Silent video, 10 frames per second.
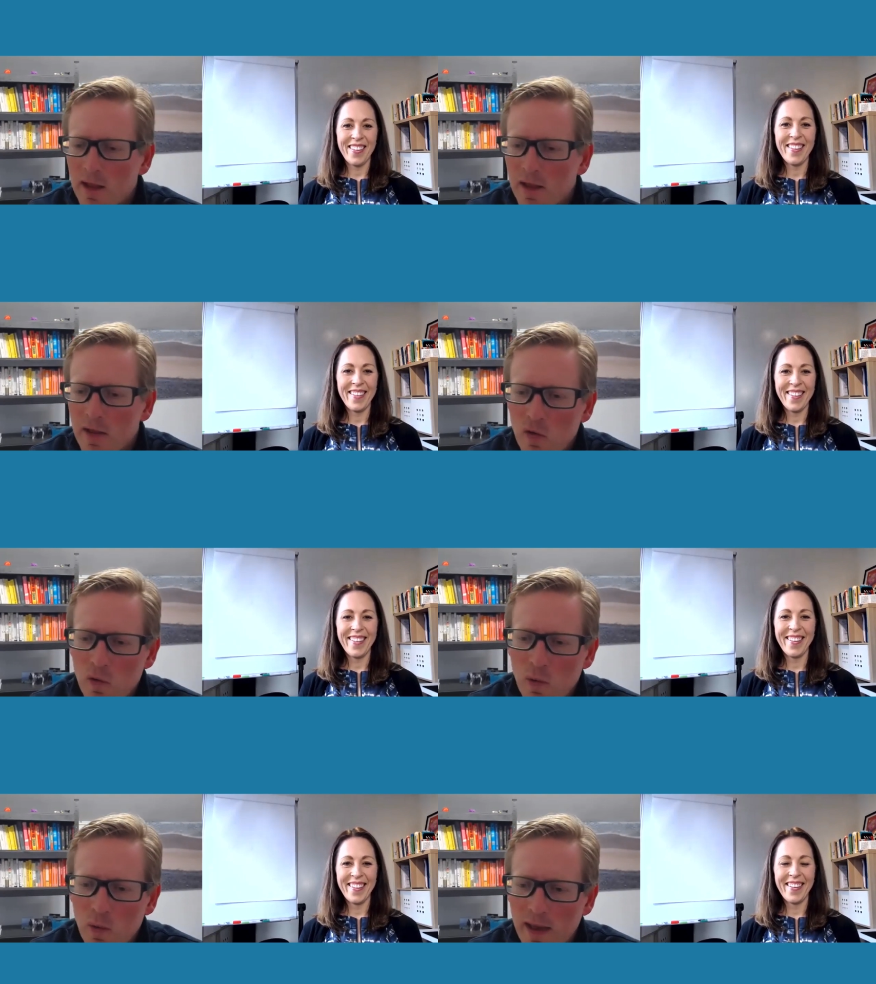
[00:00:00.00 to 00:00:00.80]
Speaker 1: Who
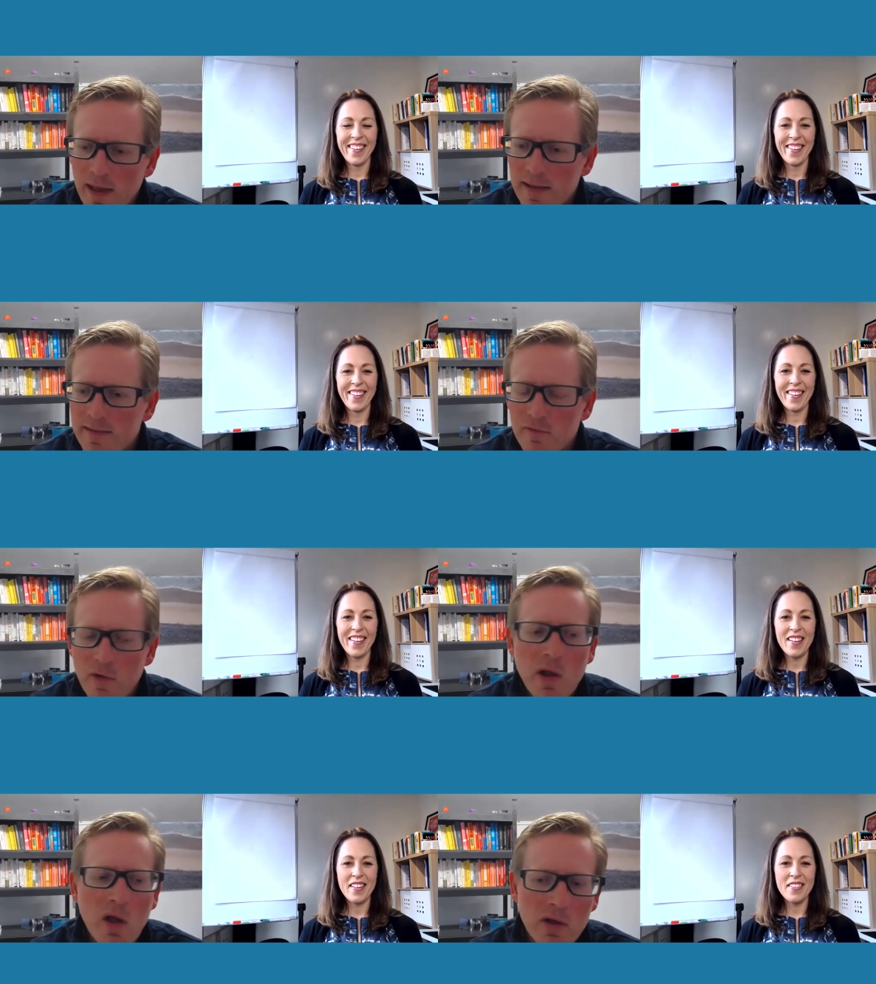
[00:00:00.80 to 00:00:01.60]
had a very
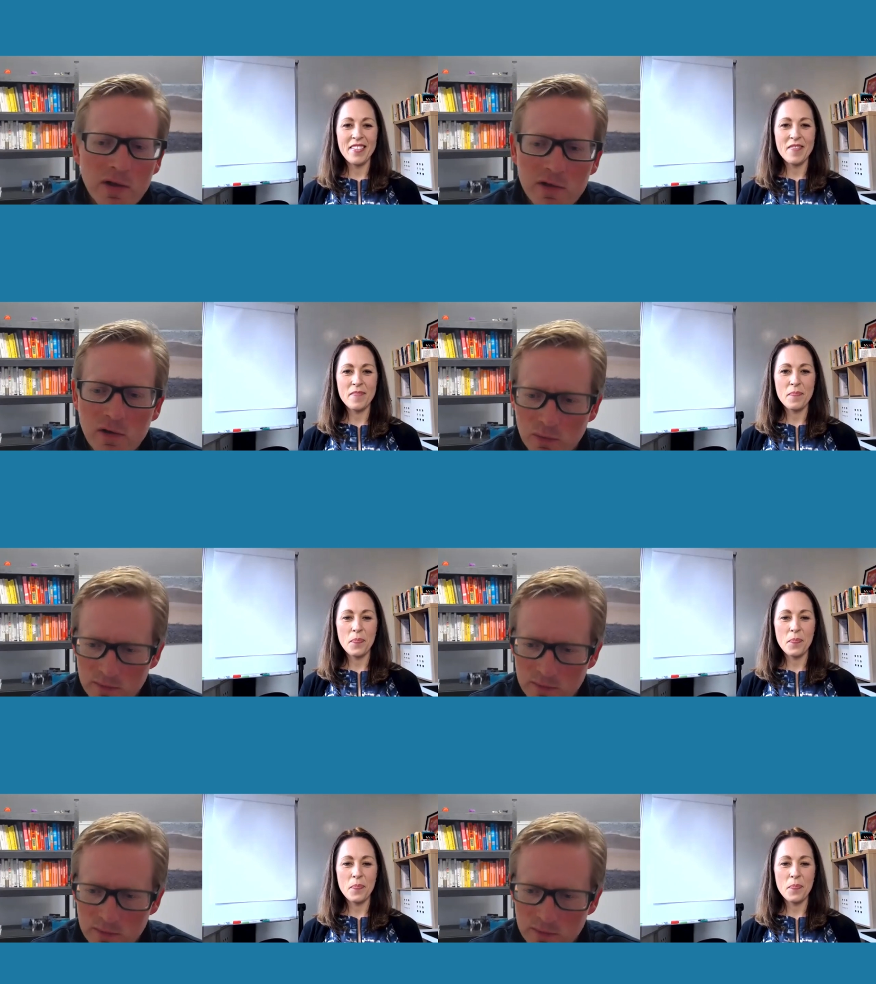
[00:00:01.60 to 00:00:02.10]
high IQ,